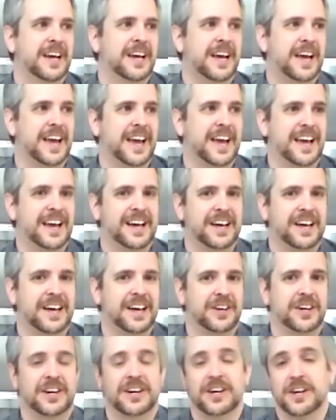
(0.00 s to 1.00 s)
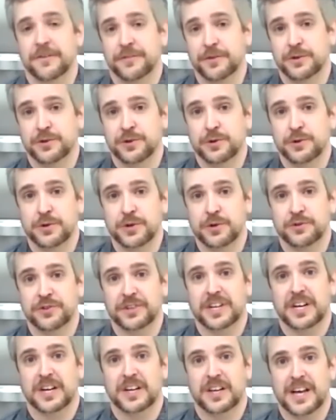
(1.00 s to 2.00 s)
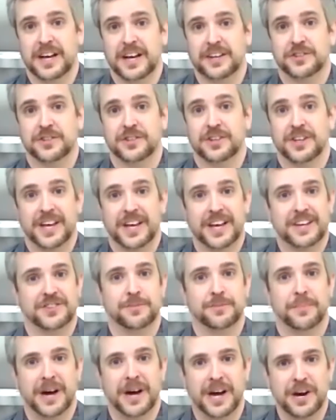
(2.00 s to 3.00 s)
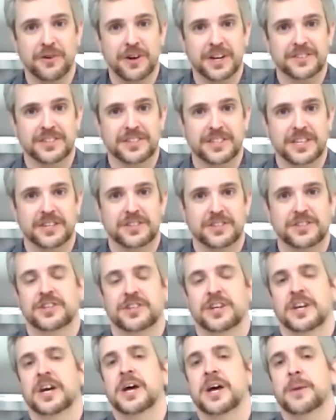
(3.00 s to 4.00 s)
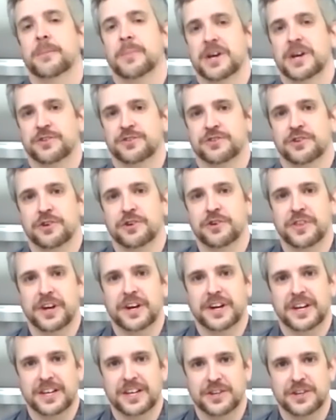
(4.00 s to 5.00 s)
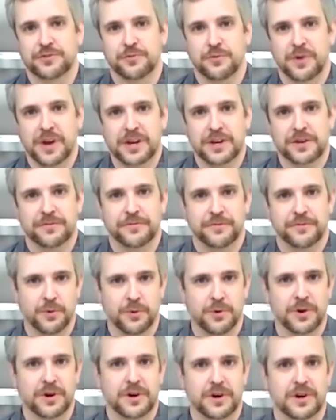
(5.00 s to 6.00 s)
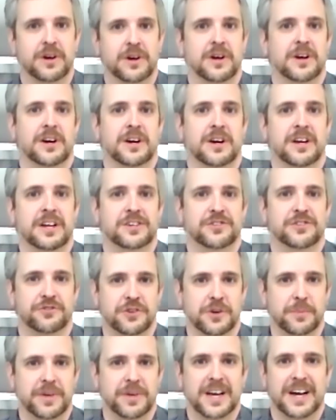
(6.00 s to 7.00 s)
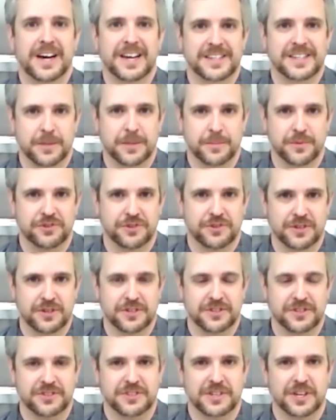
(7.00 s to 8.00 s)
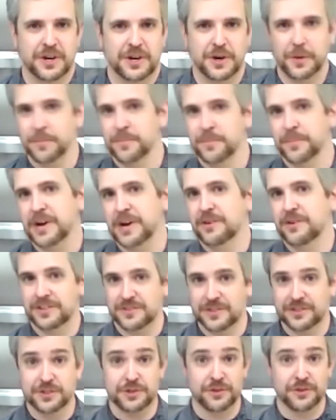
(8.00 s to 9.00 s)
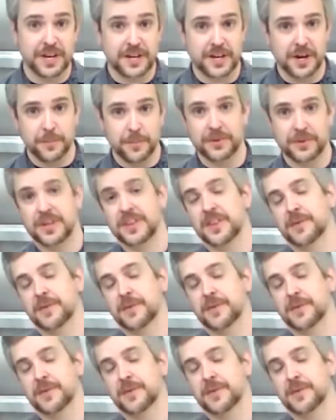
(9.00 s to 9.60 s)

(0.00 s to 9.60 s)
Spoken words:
And if you do use like a glass Pyrex dish, make sure that it is rated for extremely high temperatures. I know Pyrex is a great company.